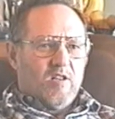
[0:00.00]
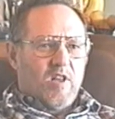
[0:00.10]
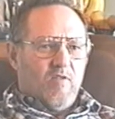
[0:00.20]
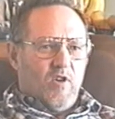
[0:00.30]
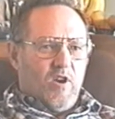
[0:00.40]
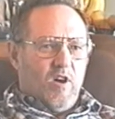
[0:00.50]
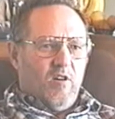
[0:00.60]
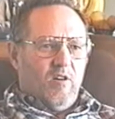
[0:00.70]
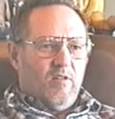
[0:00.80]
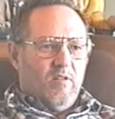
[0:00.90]
a test every
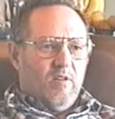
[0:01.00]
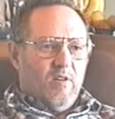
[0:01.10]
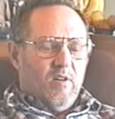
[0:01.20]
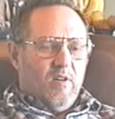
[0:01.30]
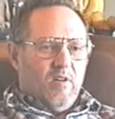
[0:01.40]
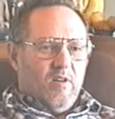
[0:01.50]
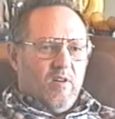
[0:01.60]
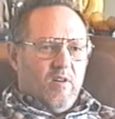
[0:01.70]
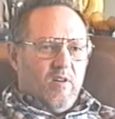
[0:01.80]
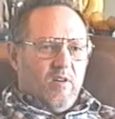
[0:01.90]
year,
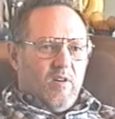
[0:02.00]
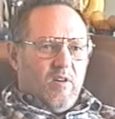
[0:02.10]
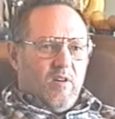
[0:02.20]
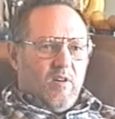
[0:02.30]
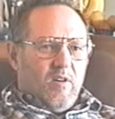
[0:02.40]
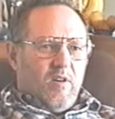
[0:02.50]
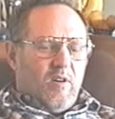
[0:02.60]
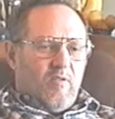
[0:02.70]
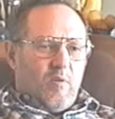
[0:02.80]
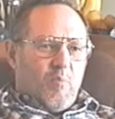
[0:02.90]

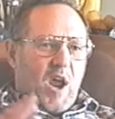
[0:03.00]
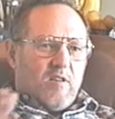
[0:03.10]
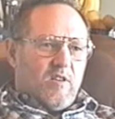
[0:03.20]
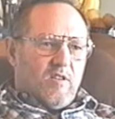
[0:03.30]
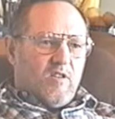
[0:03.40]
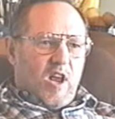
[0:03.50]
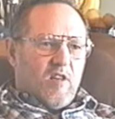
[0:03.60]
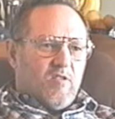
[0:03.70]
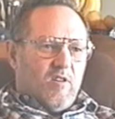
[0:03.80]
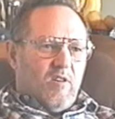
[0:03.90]
and if you pass this
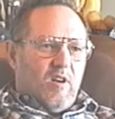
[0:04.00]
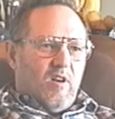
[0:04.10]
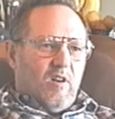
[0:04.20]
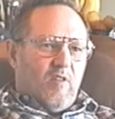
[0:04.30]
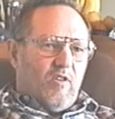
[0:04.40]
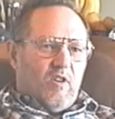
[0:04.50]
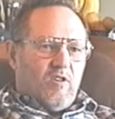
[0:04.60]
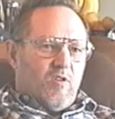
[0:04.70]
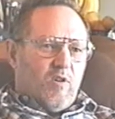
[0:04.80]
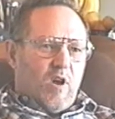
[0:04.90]
test and
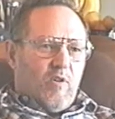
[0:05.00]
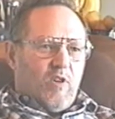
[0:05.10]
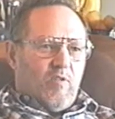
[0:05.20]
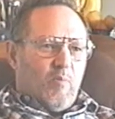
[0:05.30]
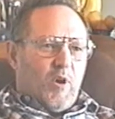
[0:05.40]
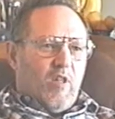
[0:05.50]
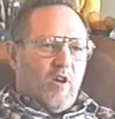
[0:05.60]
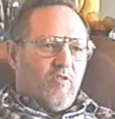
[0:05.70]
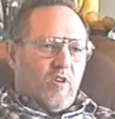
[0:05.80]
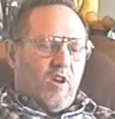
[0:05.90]
everything's okay with everybody
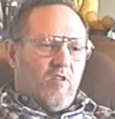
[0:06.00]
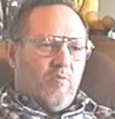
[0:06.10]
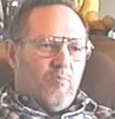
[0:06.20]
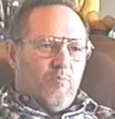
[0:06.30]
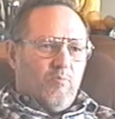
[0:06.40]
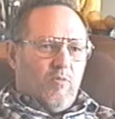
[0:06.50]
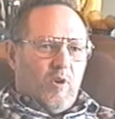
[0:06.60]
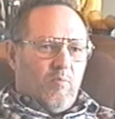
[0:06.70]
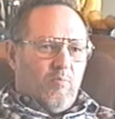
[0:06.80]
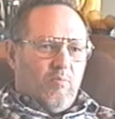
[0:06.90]
else, and they
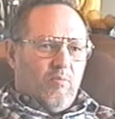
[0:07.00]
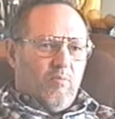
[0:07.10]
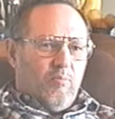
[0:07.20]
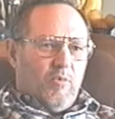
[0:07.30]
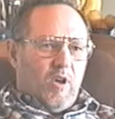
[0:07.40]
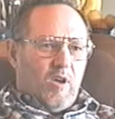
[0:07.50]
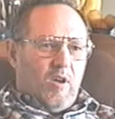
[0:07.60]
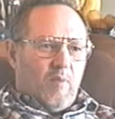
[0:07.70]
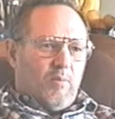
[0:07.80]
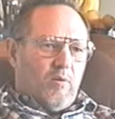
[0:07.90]
kick
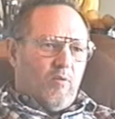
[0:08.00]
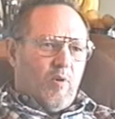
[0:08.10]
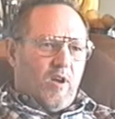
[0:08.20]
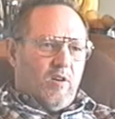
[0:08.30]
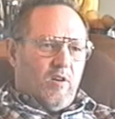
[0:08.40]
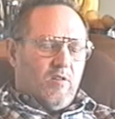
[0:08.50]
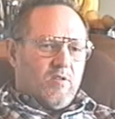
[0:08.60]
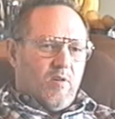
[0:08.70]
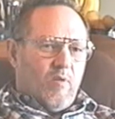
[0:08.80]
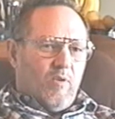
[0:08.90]
you up a grade, you know.
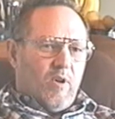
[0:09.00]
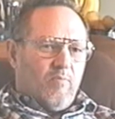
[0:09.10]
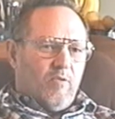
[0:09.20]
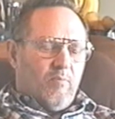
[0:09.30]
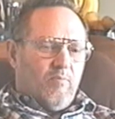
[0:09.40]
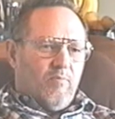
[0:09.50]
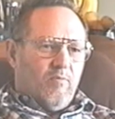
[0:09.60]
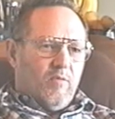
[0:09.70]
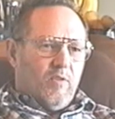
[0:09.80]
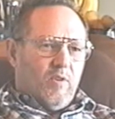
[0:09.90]
So I went up from
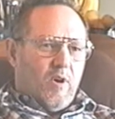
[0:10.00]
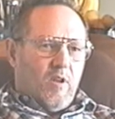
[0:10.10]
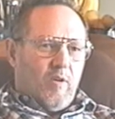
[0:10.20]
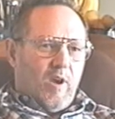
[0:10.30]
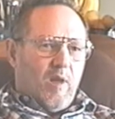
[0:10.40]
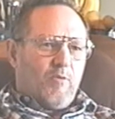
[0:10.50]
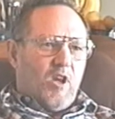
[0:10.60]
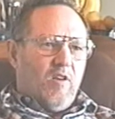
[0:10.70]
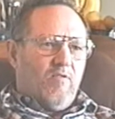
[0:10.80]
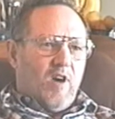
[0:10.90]
all the way up to
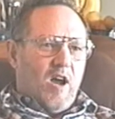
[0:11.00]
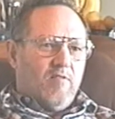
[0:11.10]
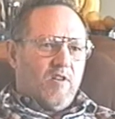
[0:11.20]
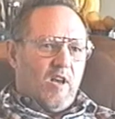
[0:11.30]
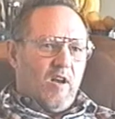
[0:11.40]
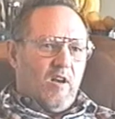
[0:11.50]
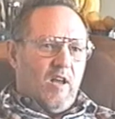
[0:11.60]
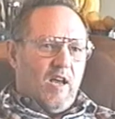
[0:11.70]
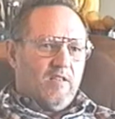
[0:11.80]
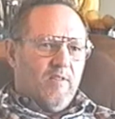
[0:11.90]
E5, second
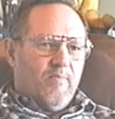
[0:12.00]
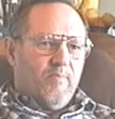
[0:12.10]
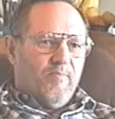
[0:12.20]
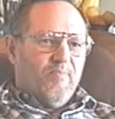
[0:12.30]
class.